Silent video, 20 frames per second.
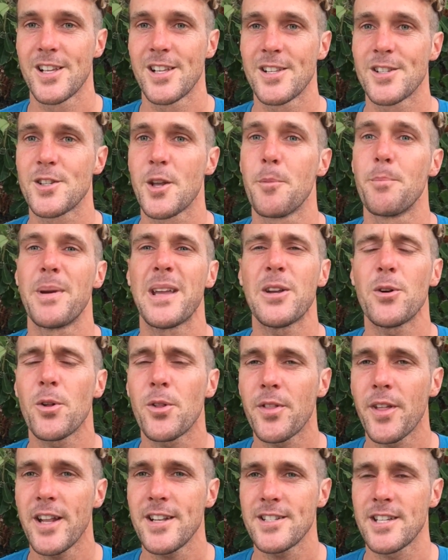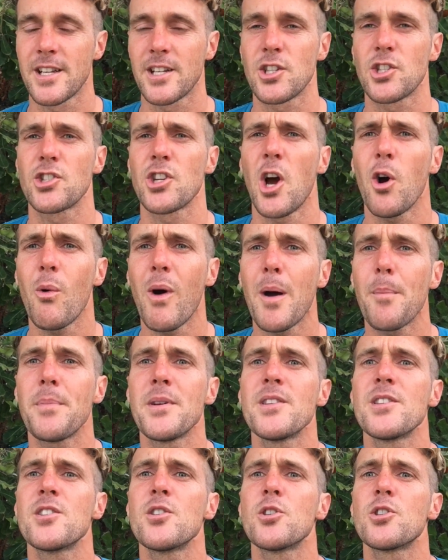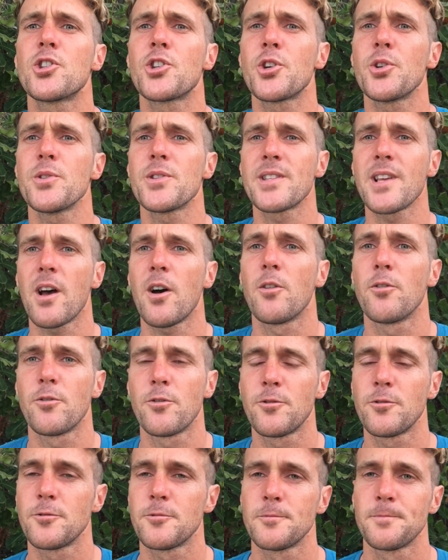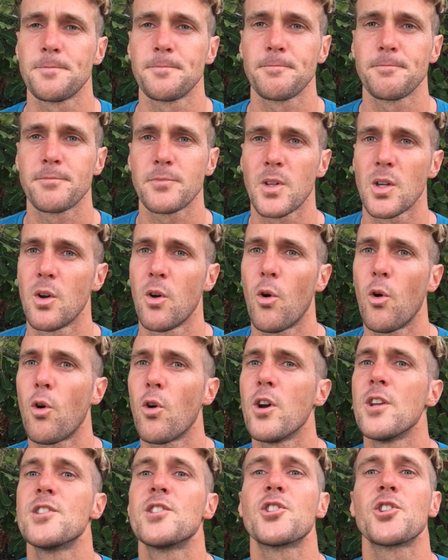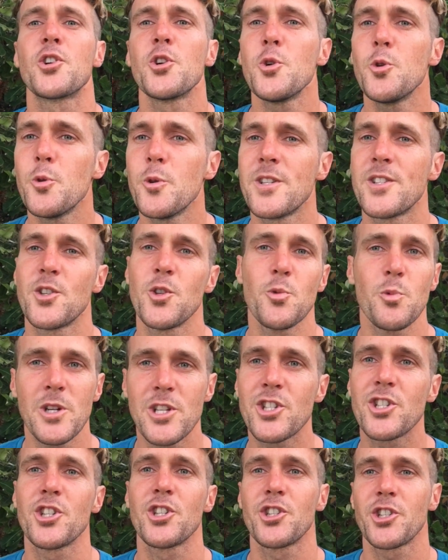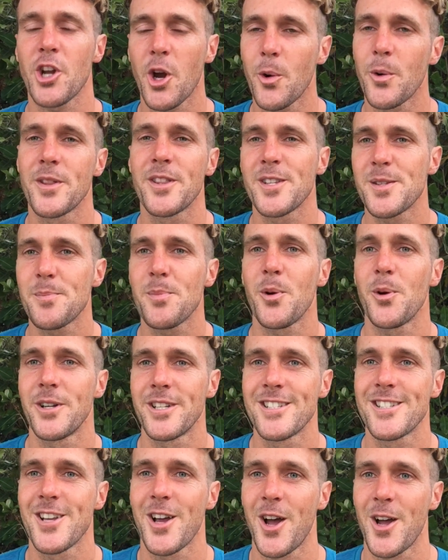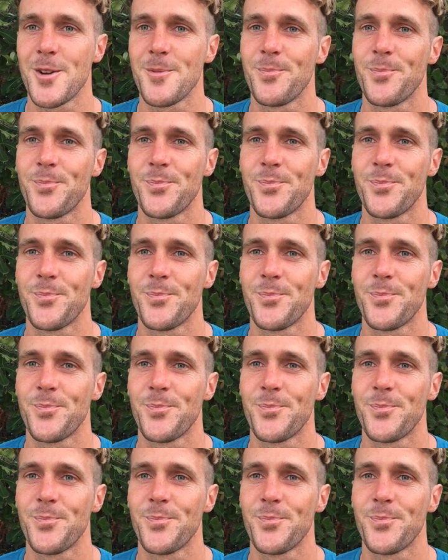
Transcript: So be authentic. Show up as your true self, or as true as you wish to show at this point in time.